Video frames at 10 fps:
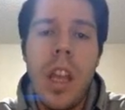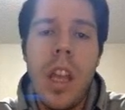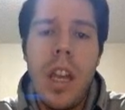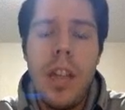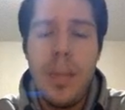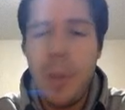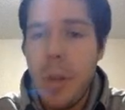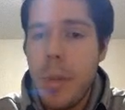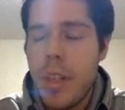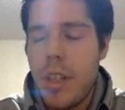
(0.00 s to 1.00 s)
it's pretty
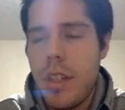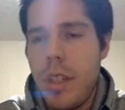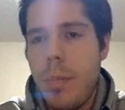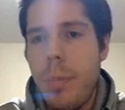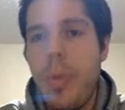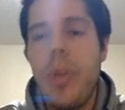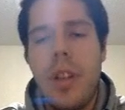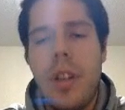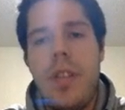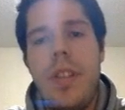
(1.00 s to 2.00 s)
much pure
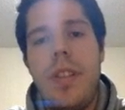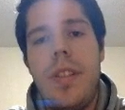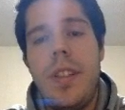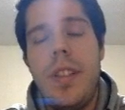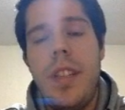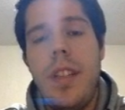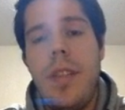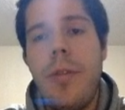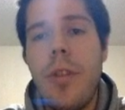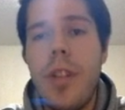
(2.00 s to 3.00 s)
consistency.
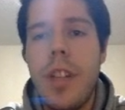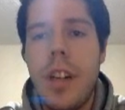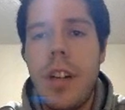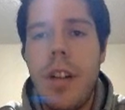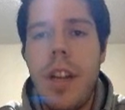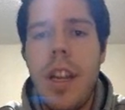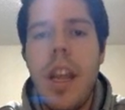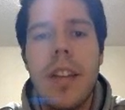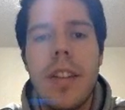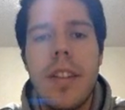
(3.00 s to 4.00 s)
for Darkrai
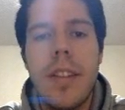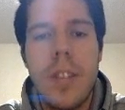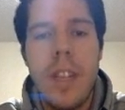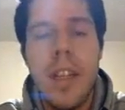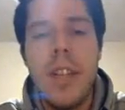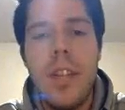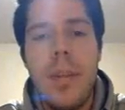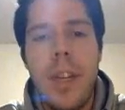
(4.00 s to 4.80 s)
X, it is your main